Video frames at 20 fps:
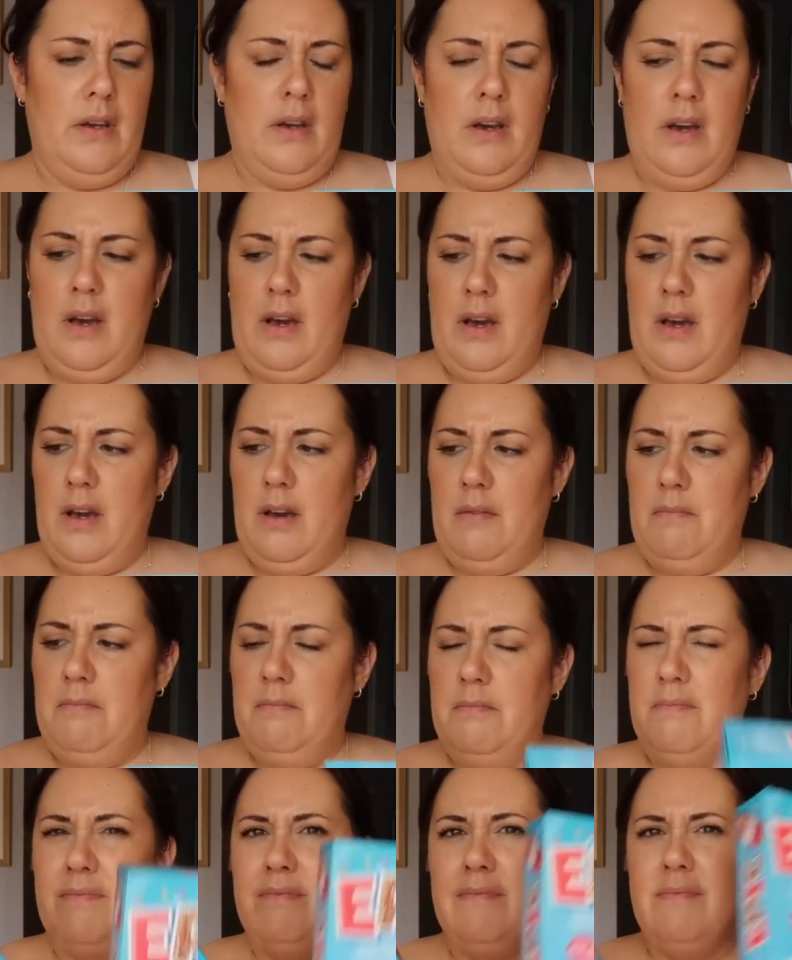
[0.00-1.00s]

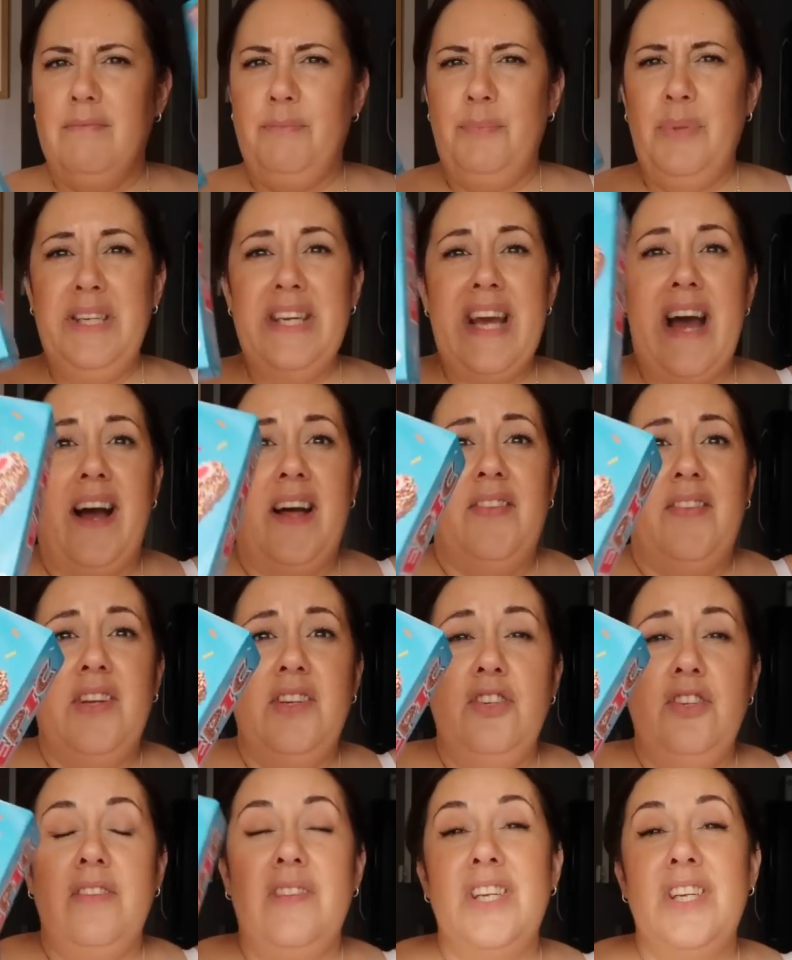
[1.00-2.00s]
Um, but yeah,
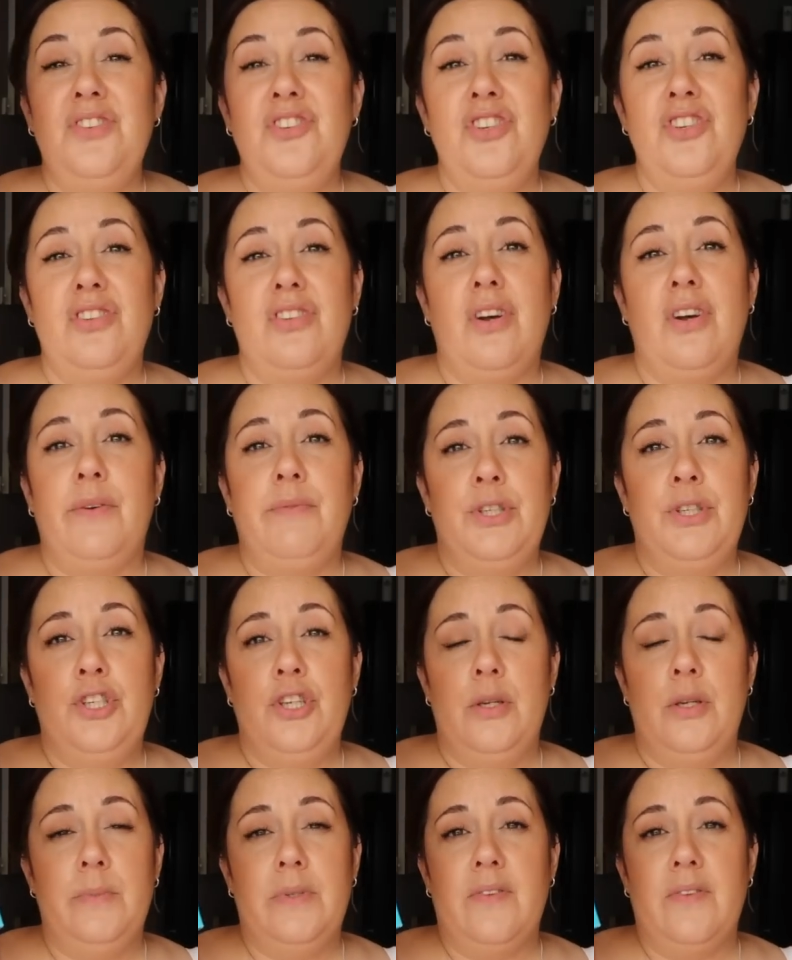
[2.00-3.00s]
they're, they're just like the
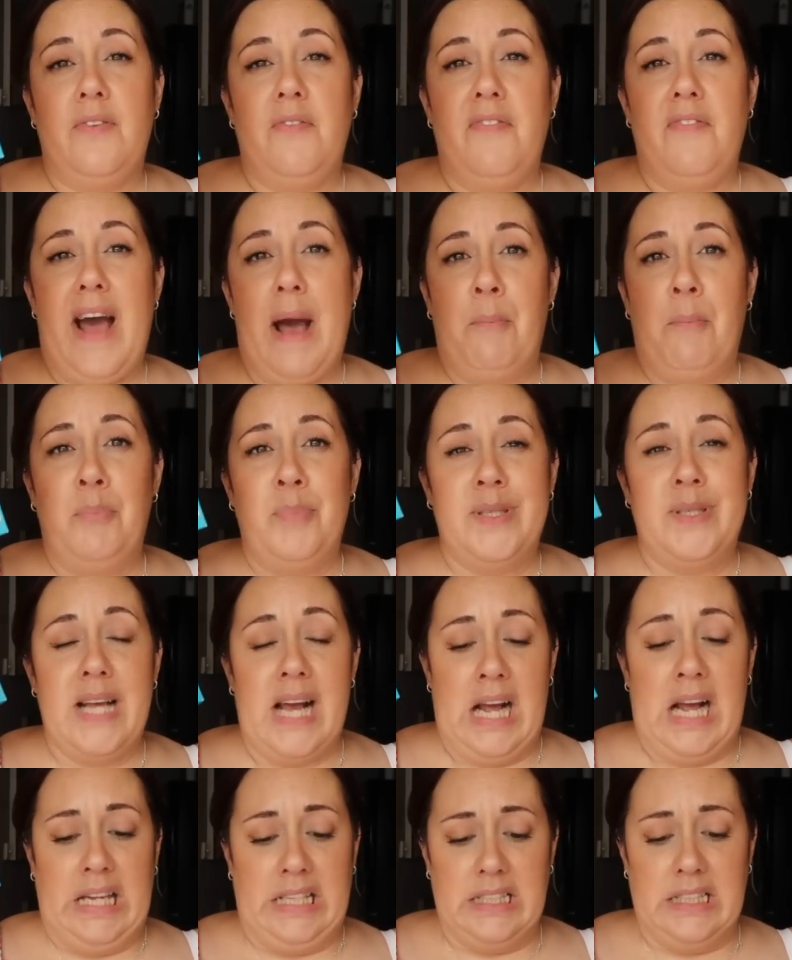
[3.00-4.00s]
dupes of Fabs
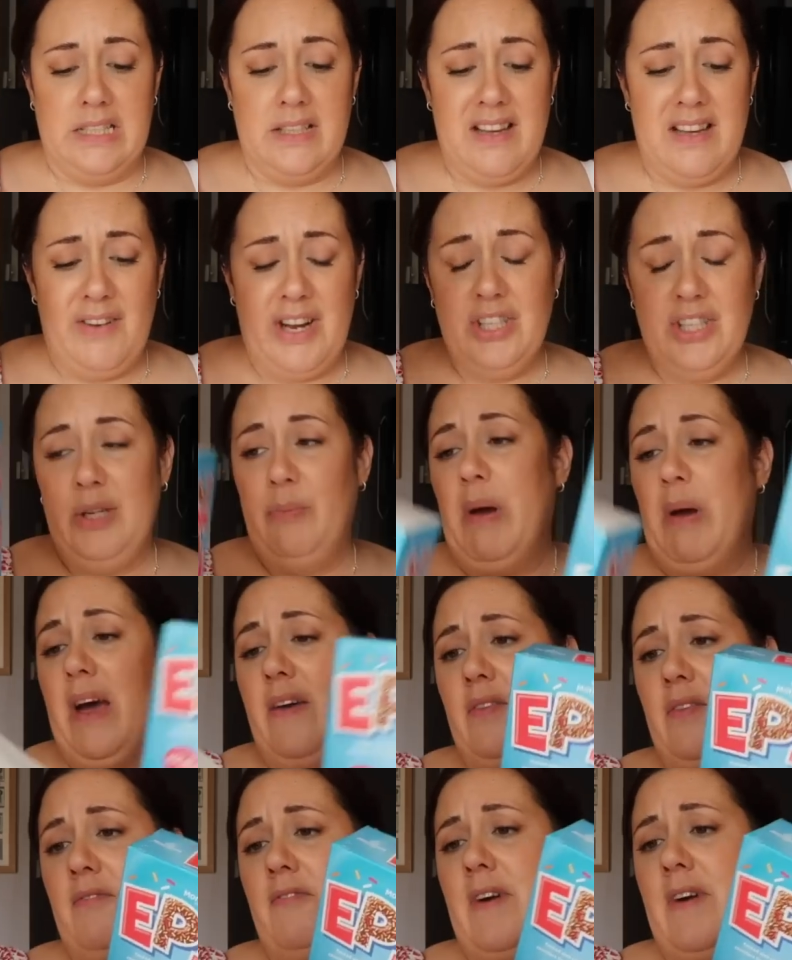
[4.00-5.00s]
and they're actually
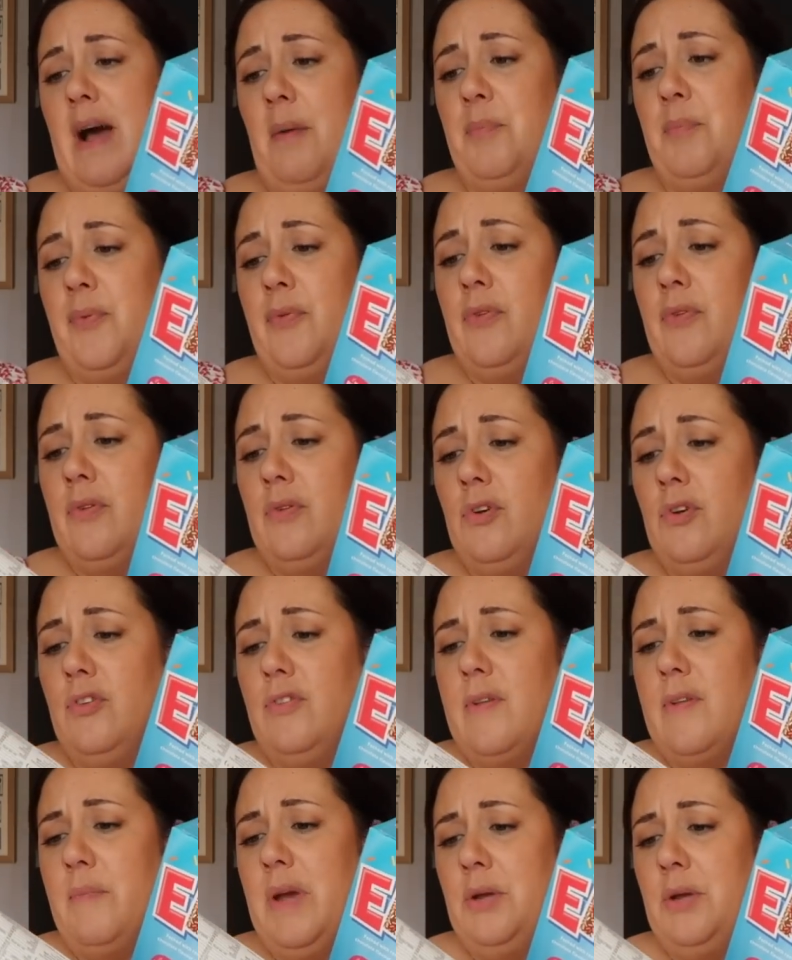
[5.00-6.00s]
better than Fabs
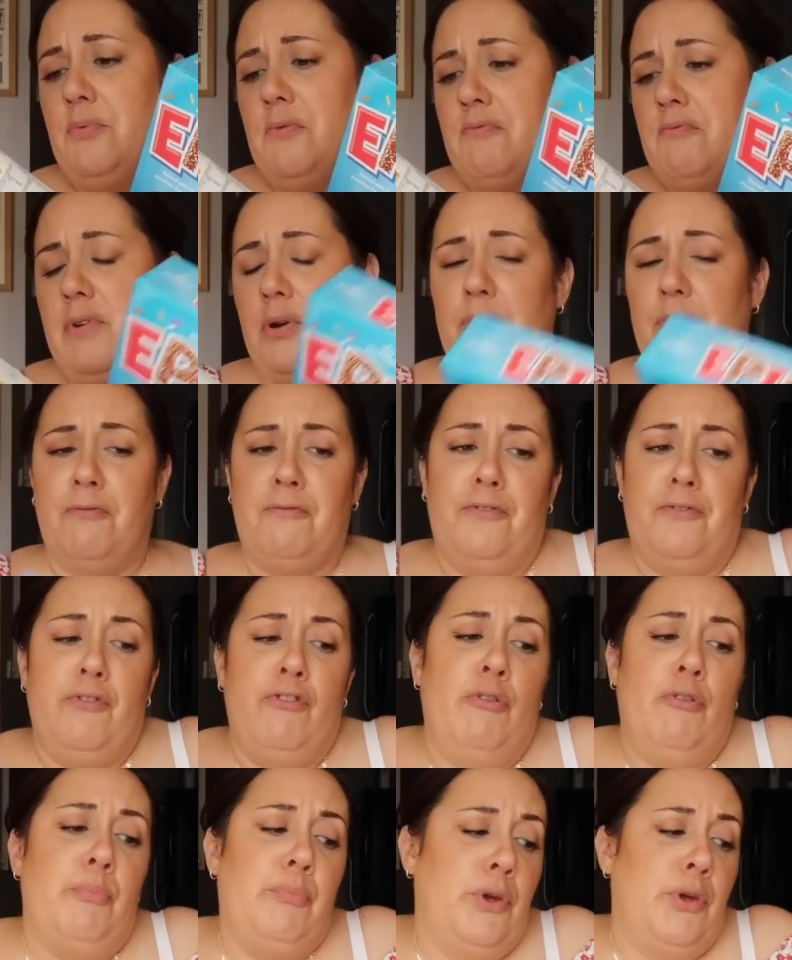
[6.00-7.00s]
because they're made with real
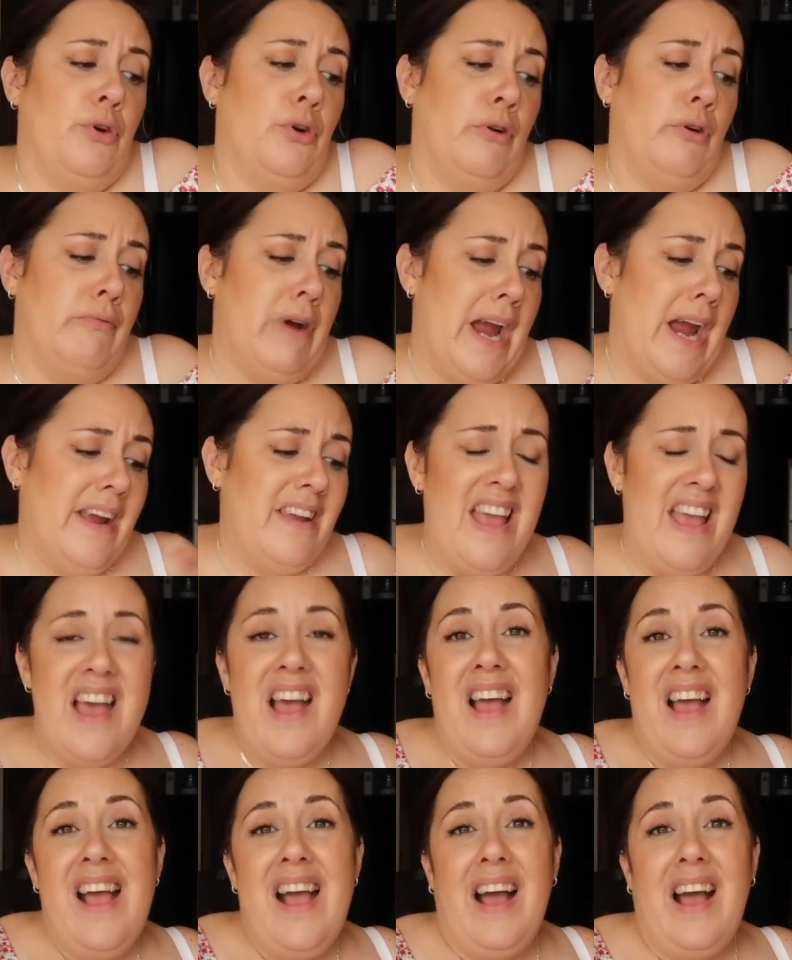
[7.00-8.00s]
fruit puree
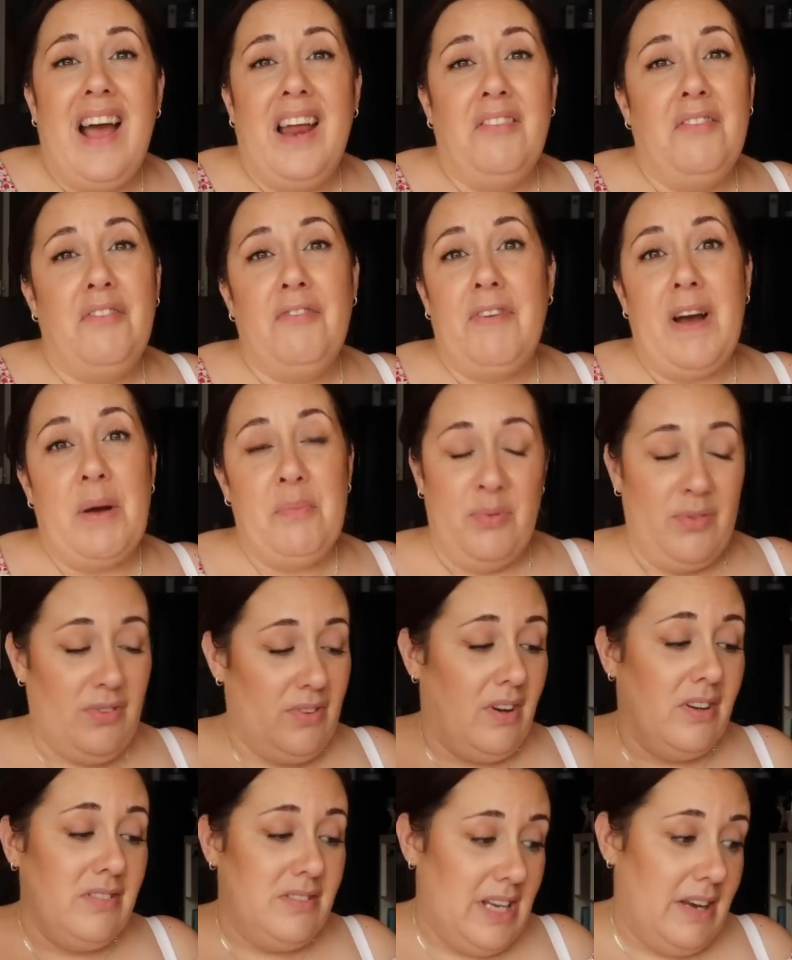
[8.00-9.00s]
and
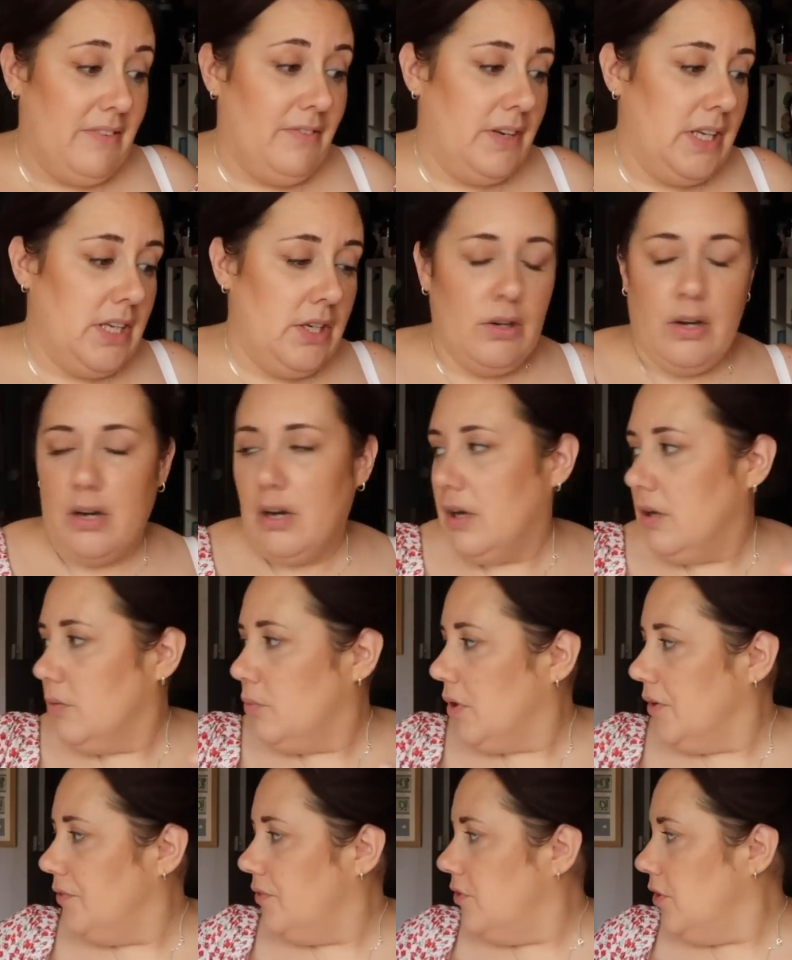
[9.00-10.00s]
Fabs are definitely
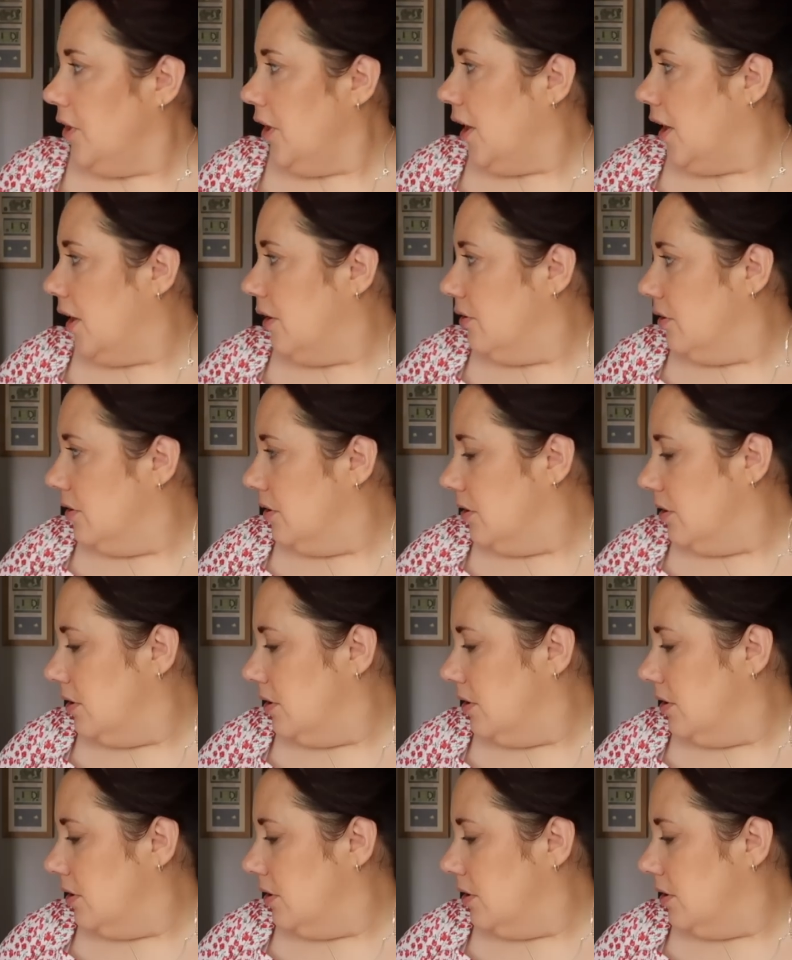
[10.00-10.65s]
not. What have you done?